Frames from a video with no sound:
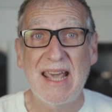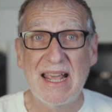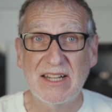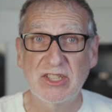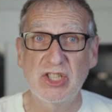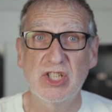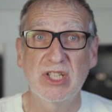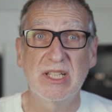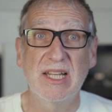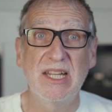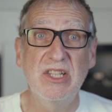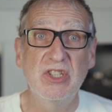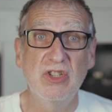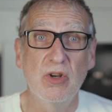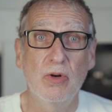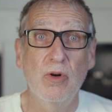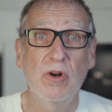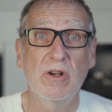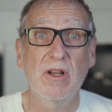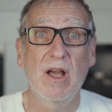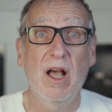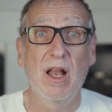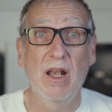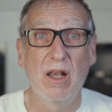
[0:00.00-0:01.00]
actually
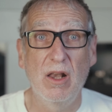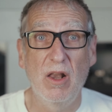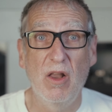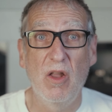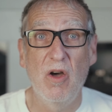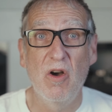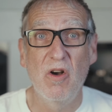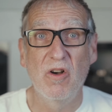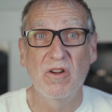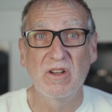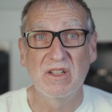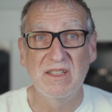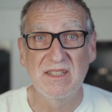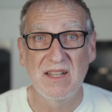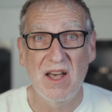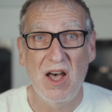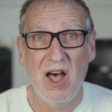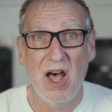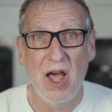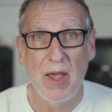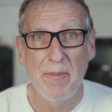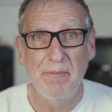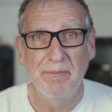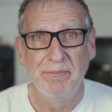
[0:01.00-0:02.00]
took a long
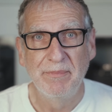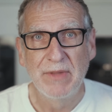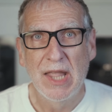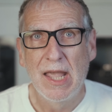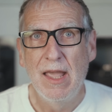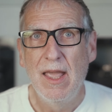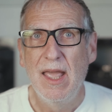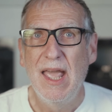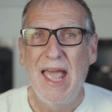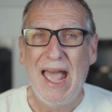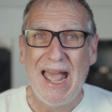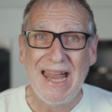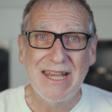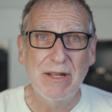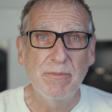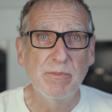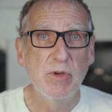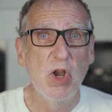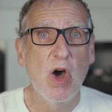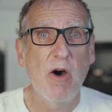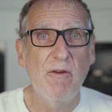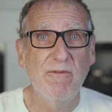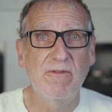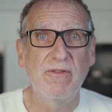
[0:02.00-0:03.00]
time. And
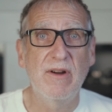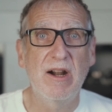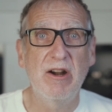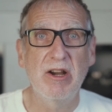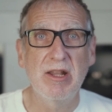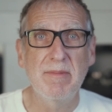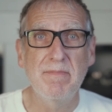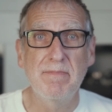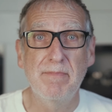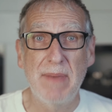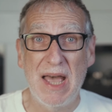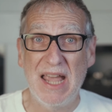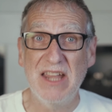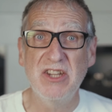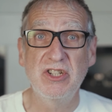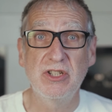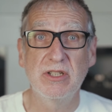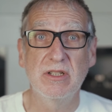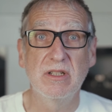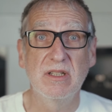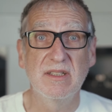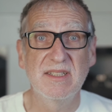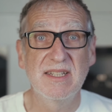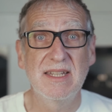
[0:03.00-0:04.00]
I'm not very
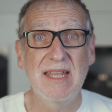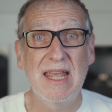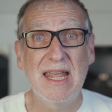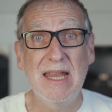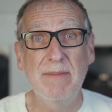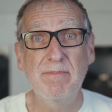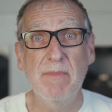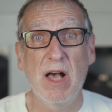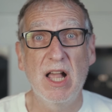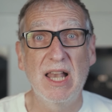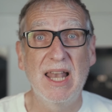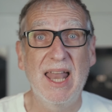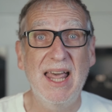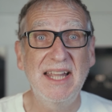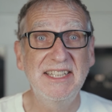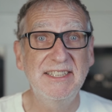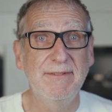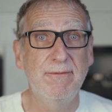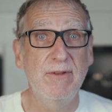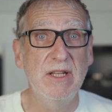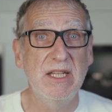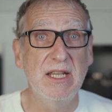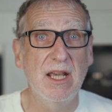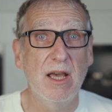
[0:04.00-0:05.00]
patient. In my
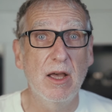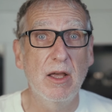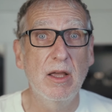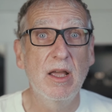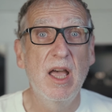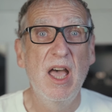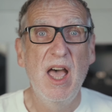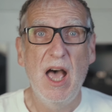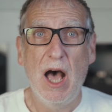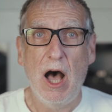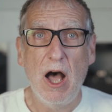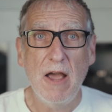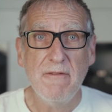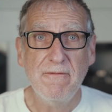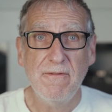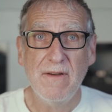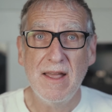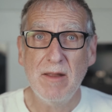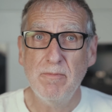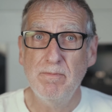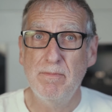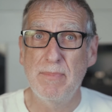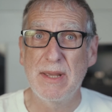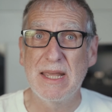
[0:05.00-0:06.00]
last video, I
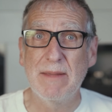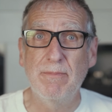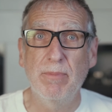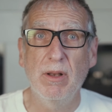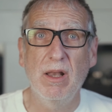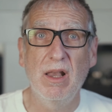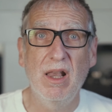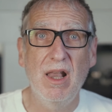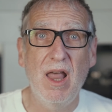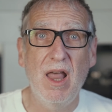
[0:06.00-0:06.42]
found people